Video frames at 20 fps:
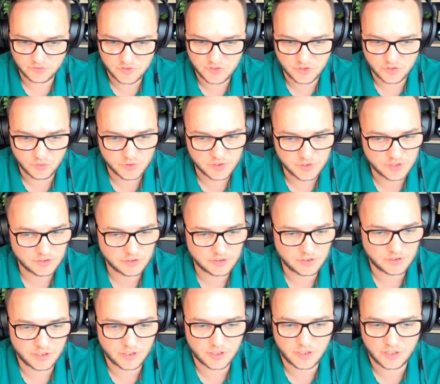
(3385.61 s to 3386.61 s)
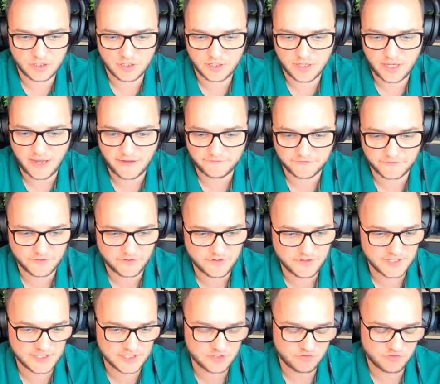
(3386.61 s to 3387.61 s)
So we're after
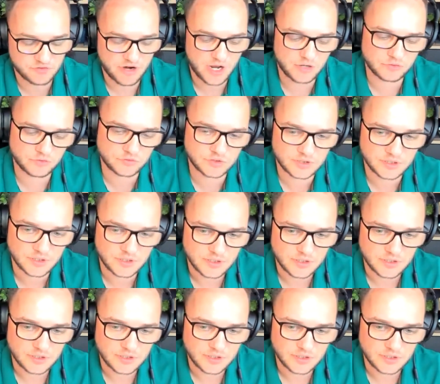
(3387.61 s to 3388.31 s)
this round,